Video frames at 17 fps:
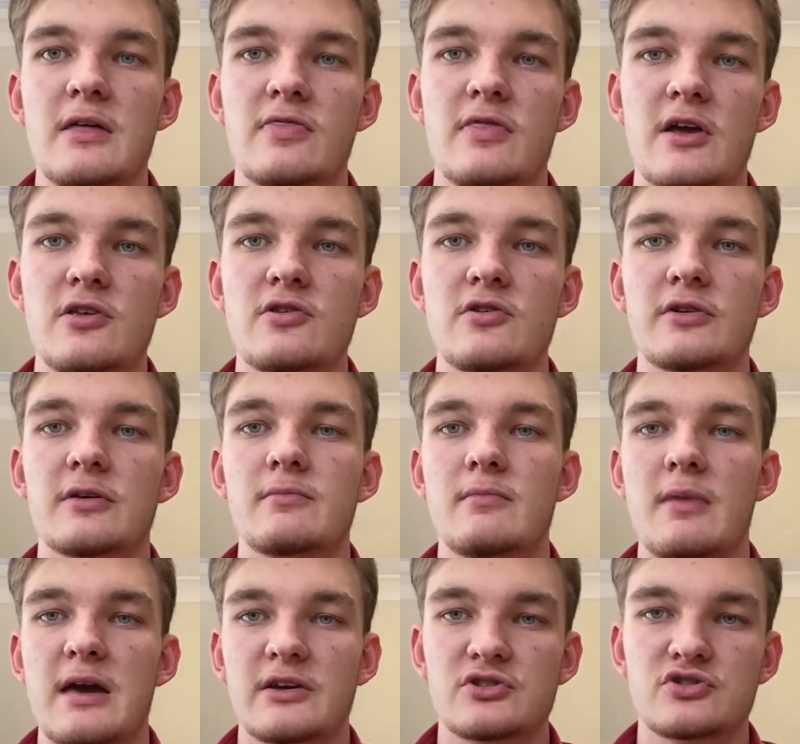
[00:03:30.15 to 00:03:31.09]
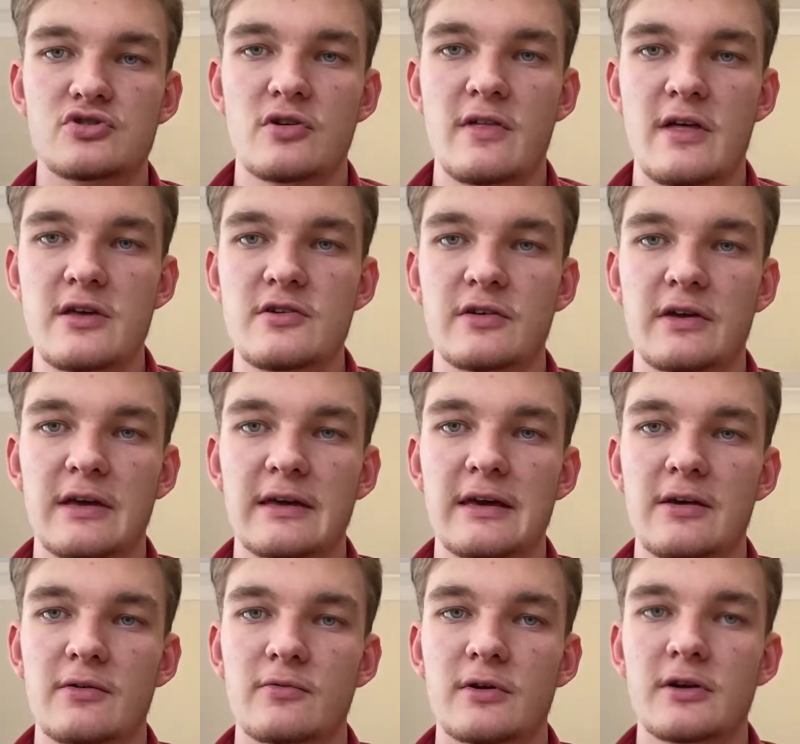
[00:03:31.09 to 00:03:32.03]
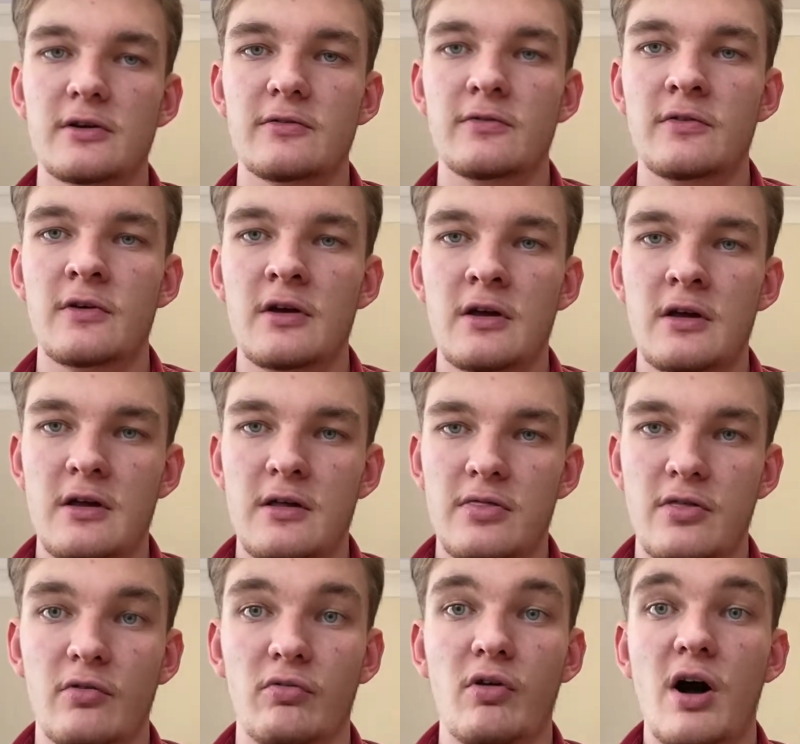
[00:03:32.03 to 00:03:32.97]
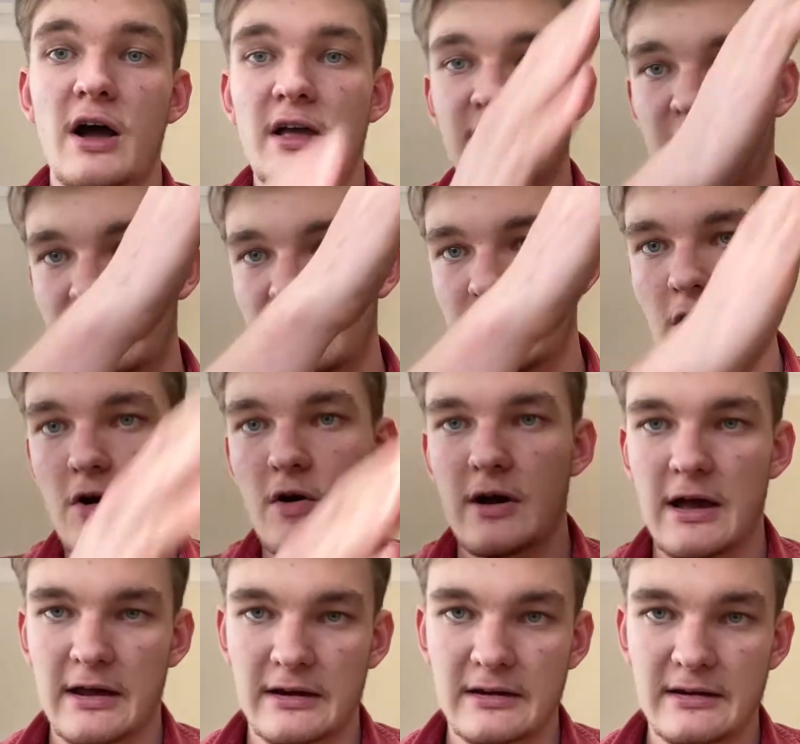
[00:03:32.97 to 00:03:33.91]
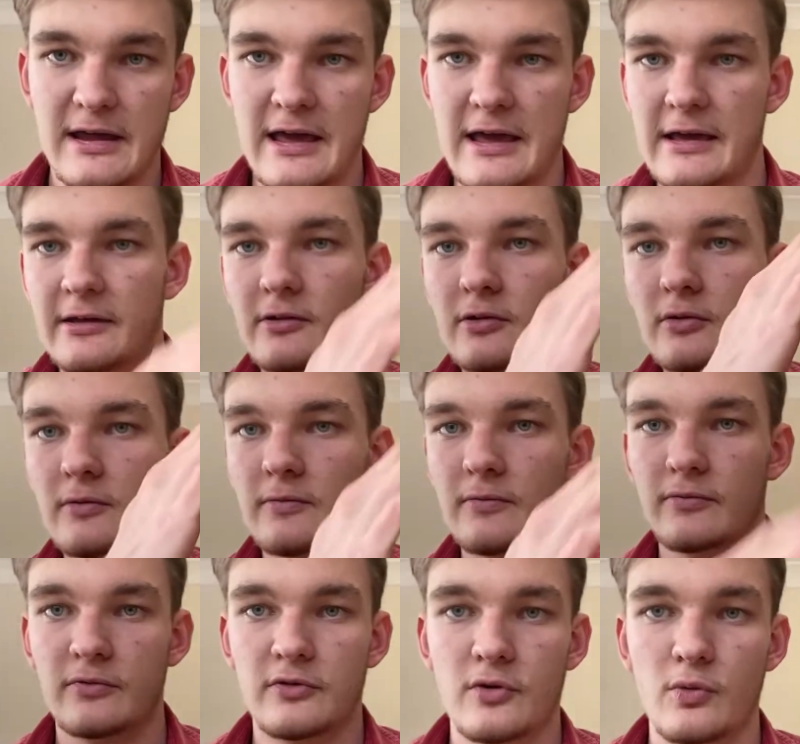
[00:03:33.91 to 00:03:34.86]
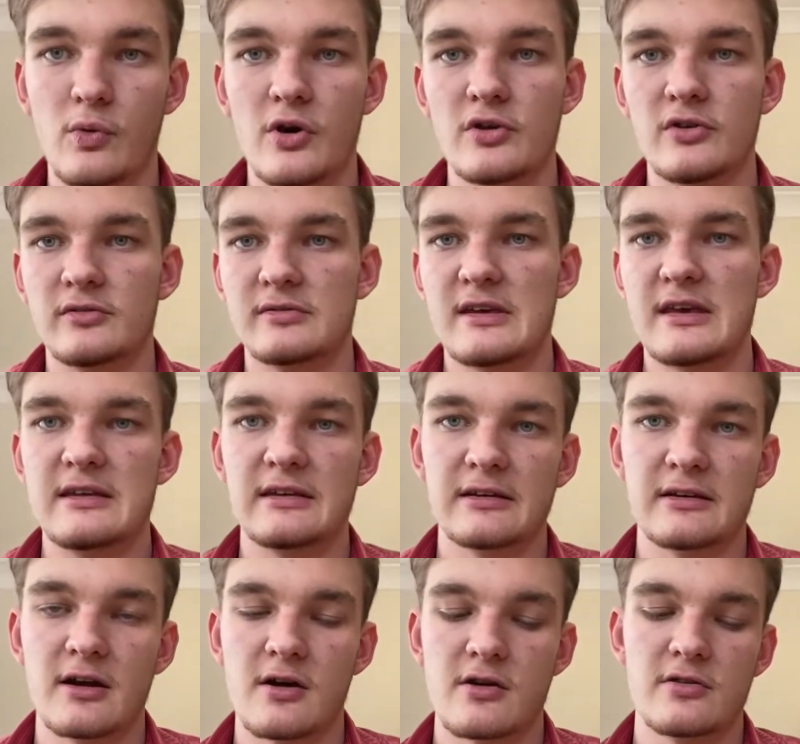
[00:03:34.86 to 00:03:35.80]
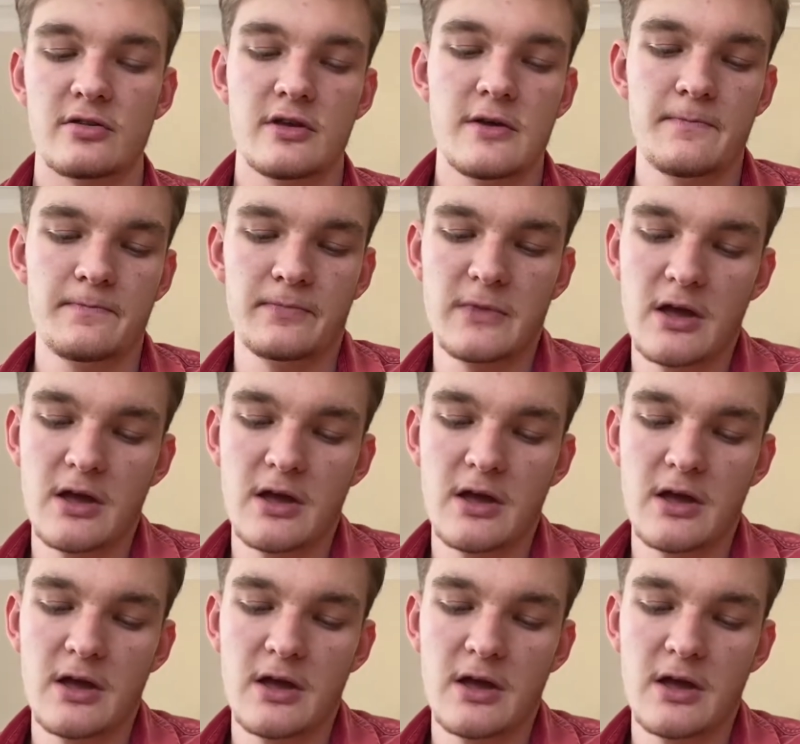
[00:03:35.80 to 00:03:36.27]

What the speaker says: then you can make sure that you can get rid of the lines that are going at an angle to what you're sanding currently.